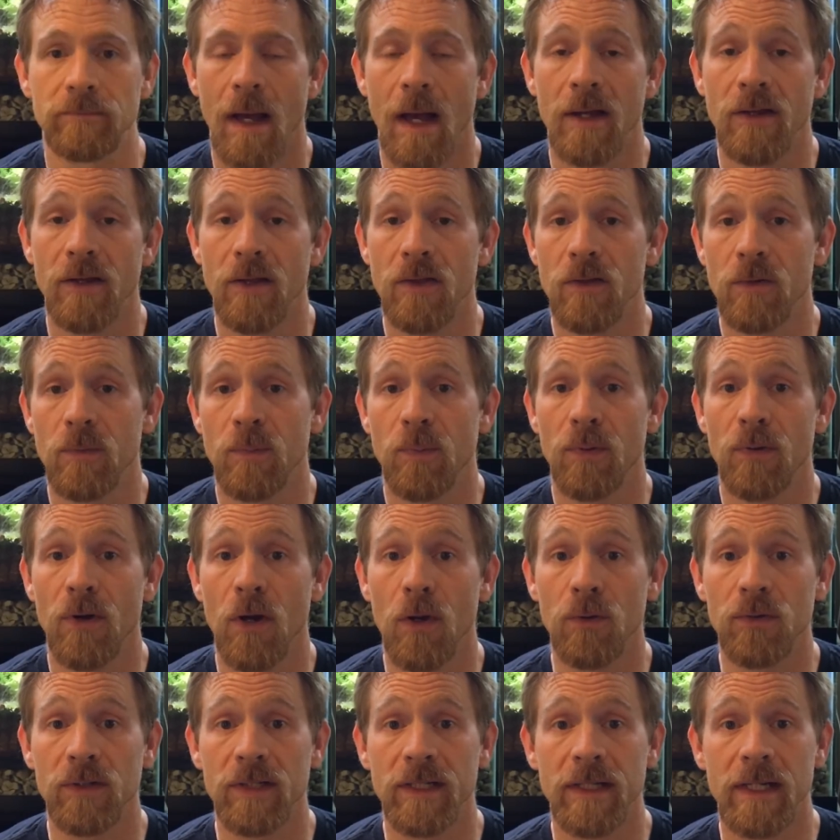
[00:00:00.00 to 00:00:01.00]
Another
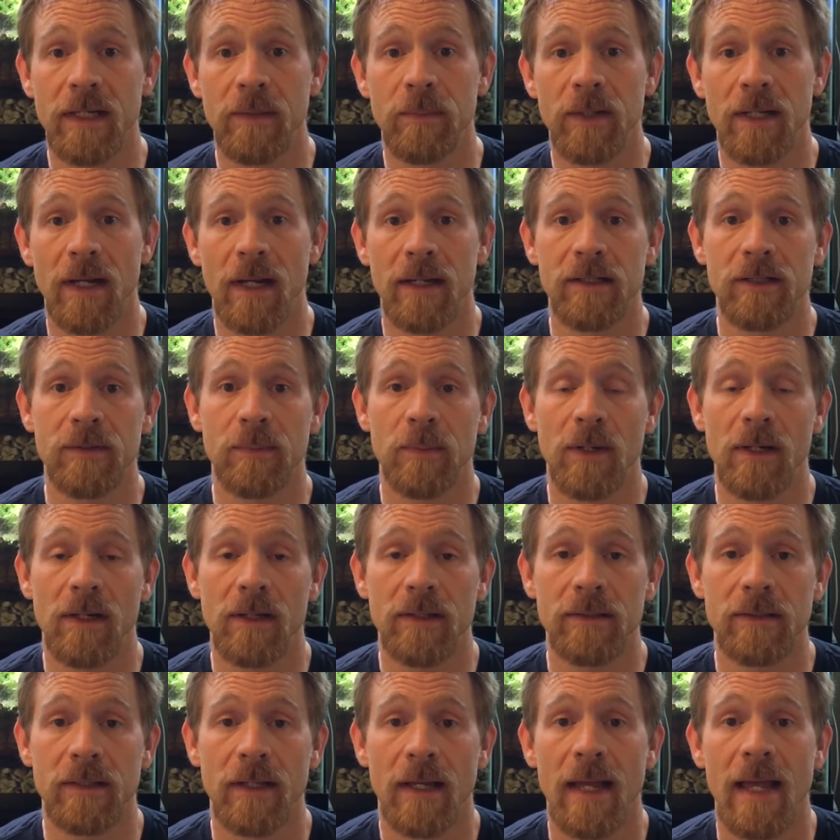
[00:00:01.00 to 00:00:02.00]
pro to keeping
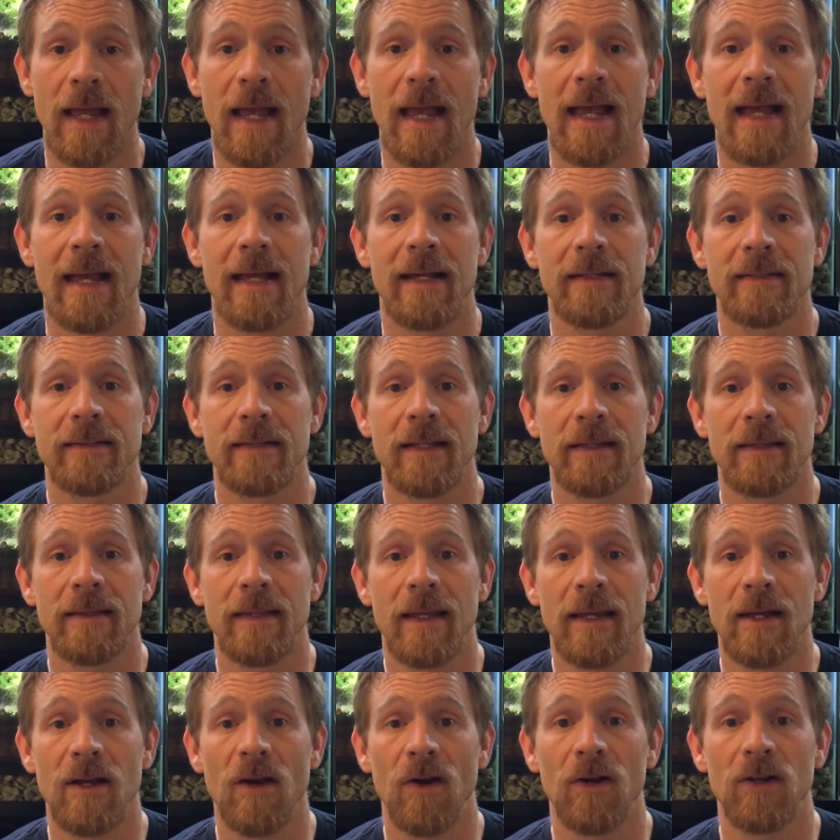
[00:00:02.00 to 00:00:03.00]
isopods is that
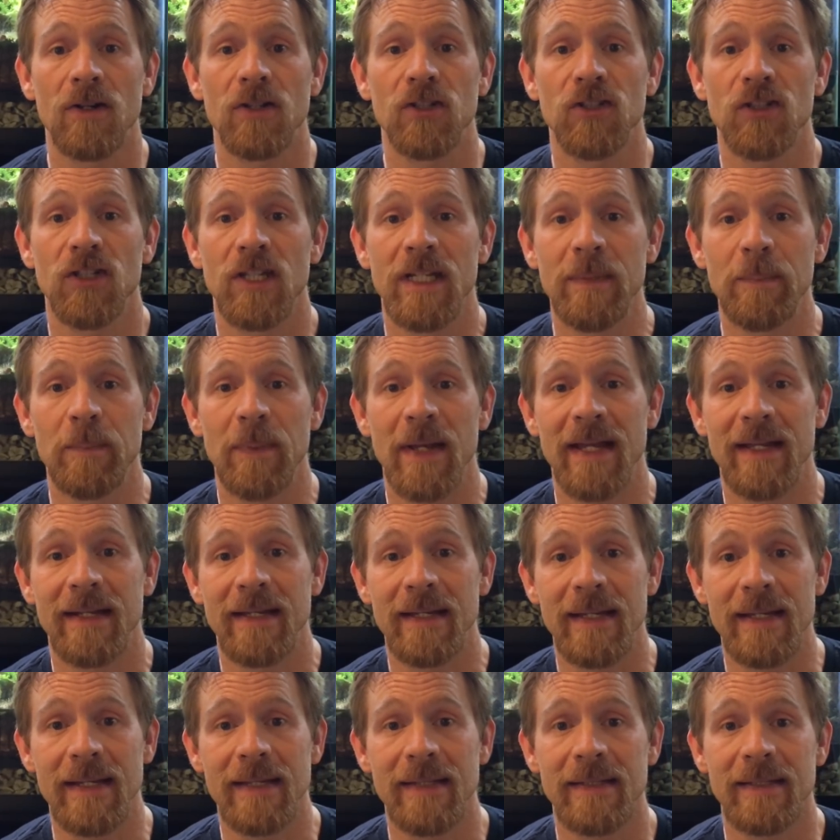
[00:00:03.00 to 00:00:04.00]
they are cheap and
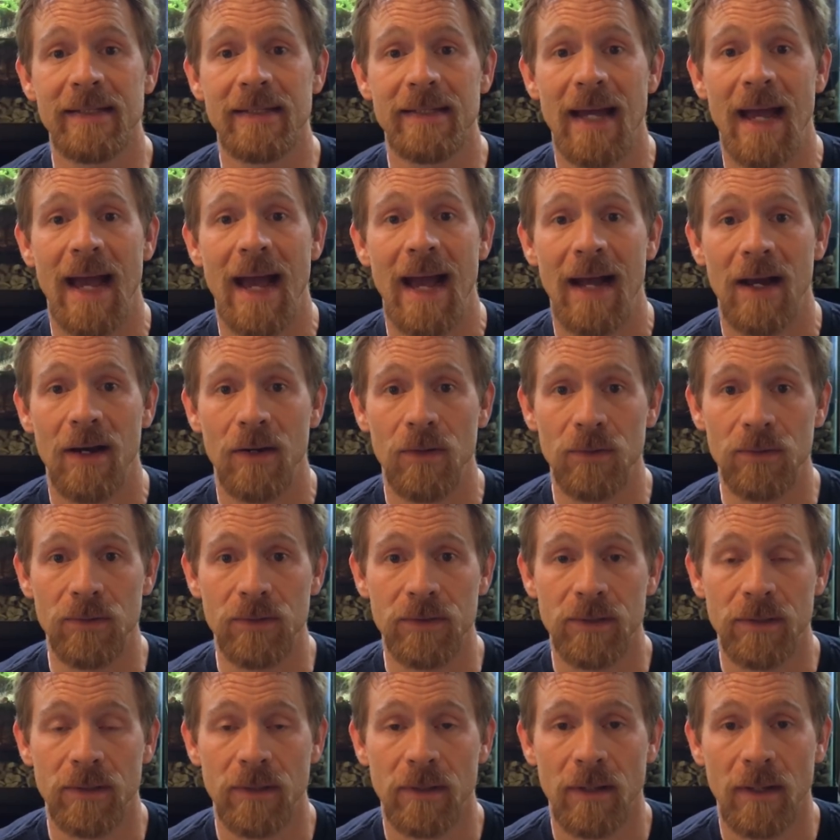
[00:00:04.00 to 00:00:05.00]
easy to
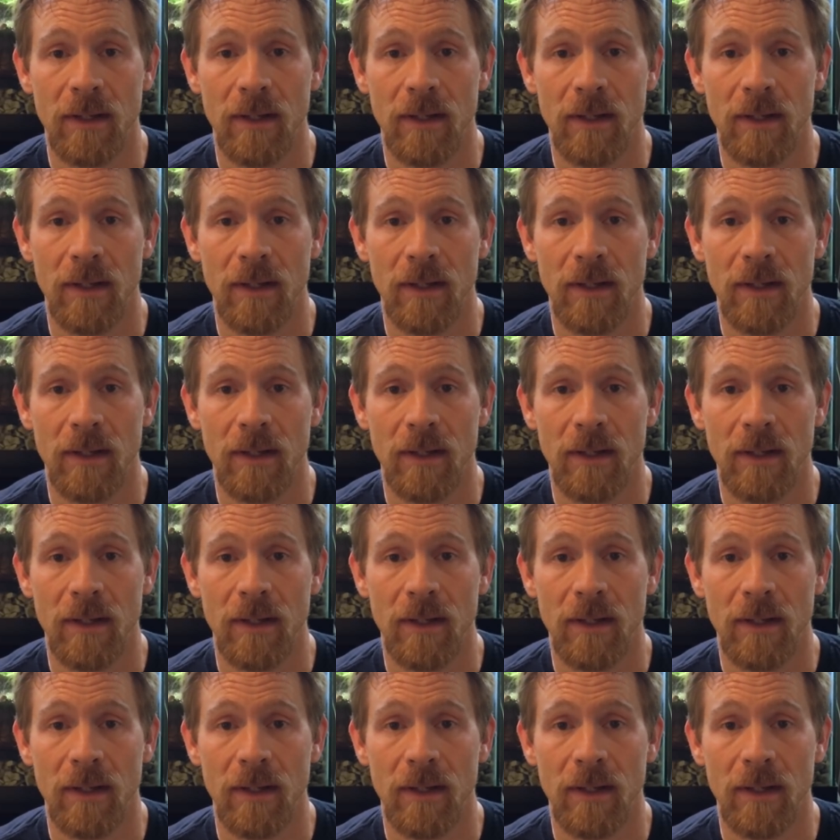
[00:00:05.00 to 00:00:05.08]
house.